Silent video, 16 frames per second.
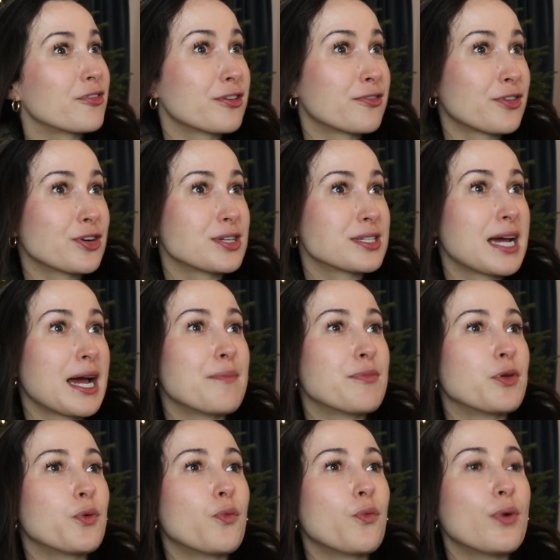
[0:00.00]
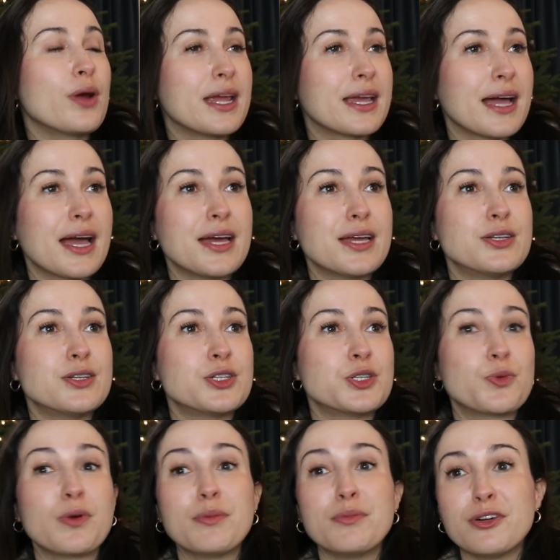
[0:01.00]
first time the weekend
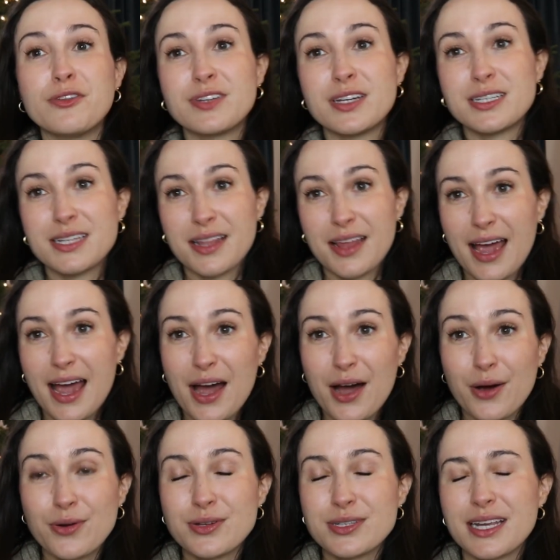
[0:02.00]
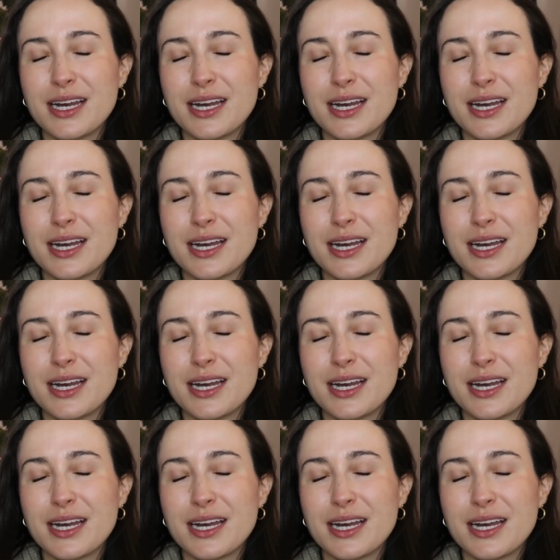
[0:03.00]
we moved into the house,